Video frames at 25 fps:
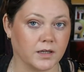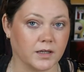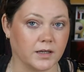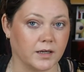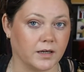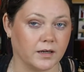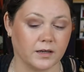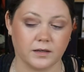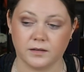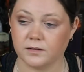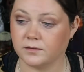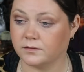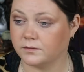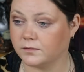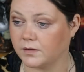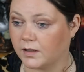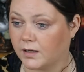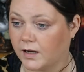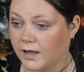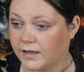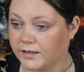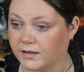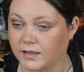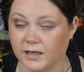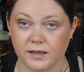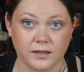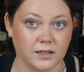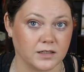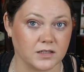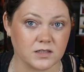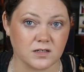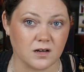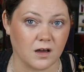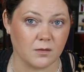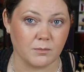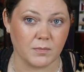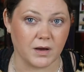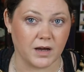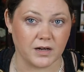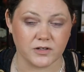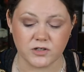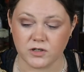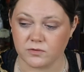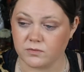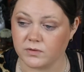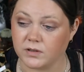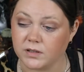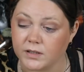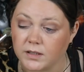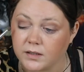Yeah, I like that. It's not
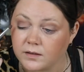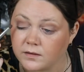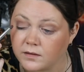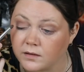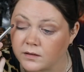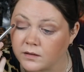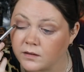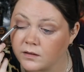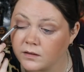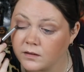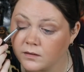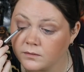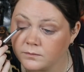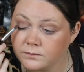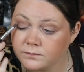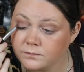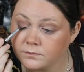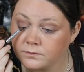much, it really isn't.